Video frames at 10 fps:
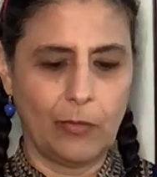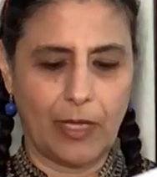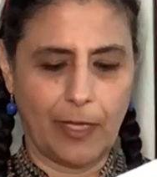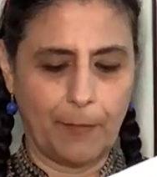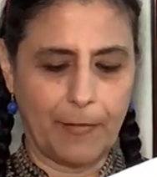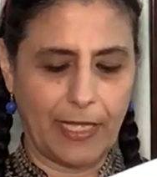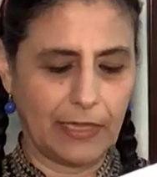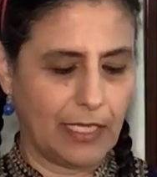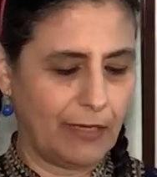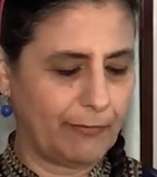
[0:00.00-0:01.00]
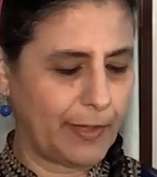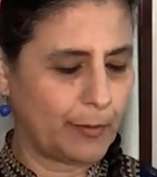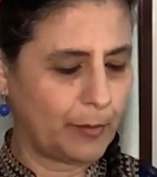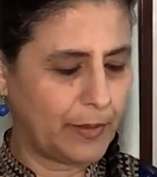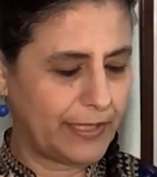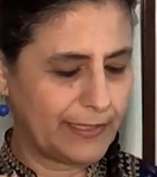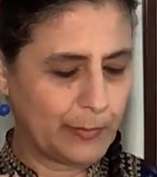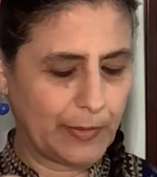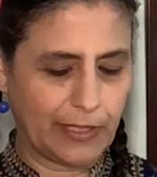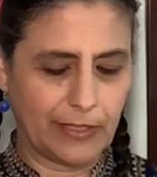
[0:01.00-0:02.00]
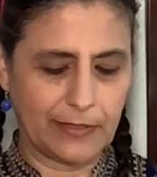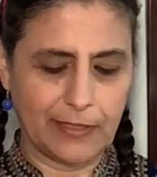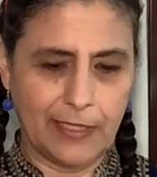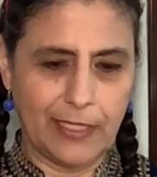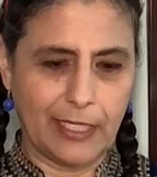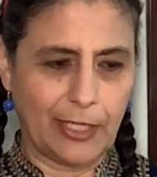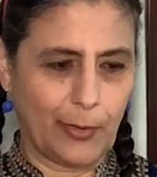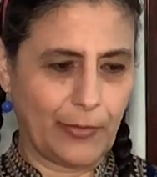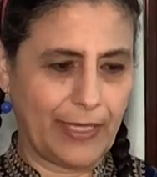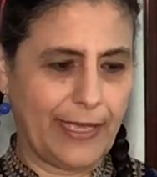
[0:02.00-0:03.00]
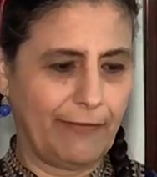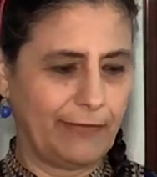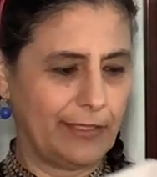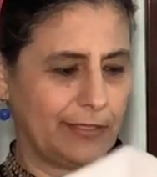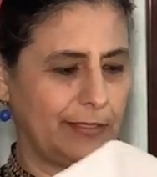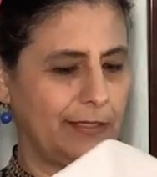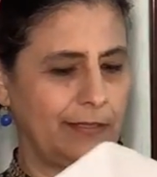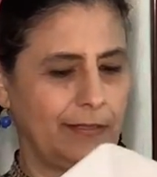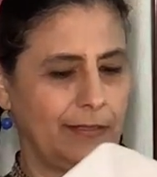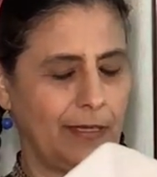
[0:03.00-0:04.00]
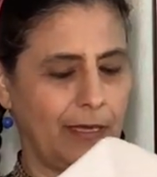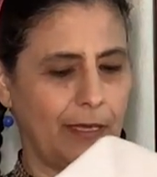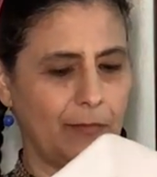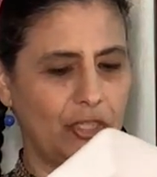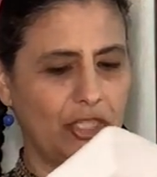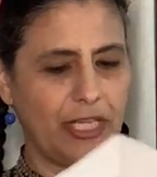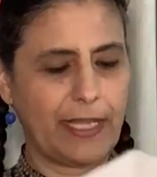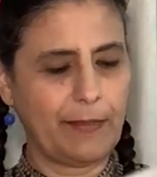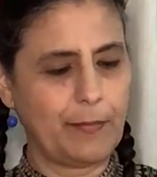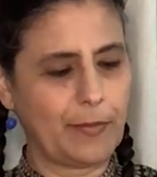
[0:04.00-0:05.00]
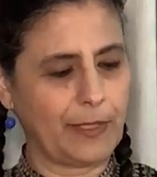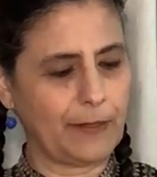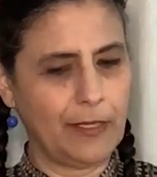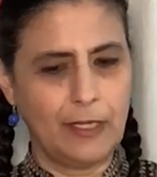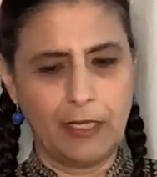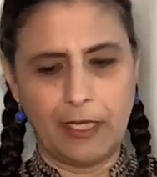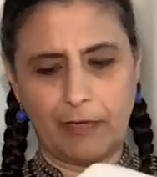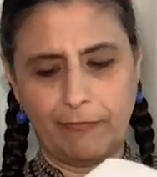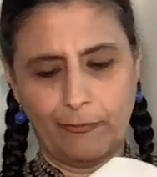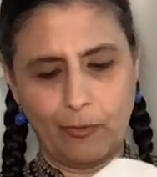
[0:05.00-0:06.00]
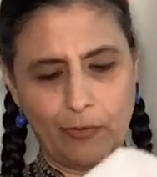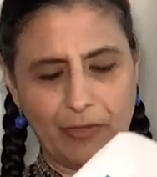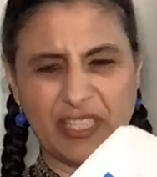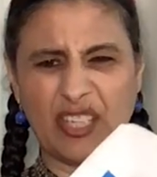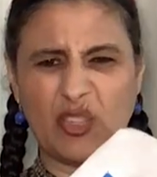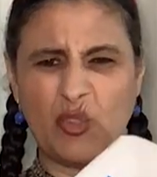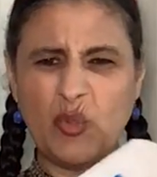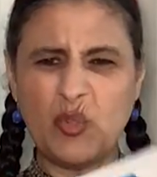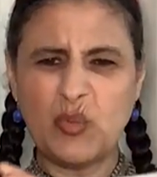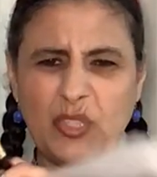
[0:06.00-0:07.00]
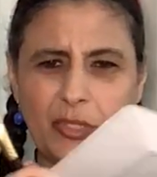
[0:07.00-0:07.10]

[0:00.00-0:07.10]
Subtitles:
I love paper plates because, you know, they have this shape and form that's unusual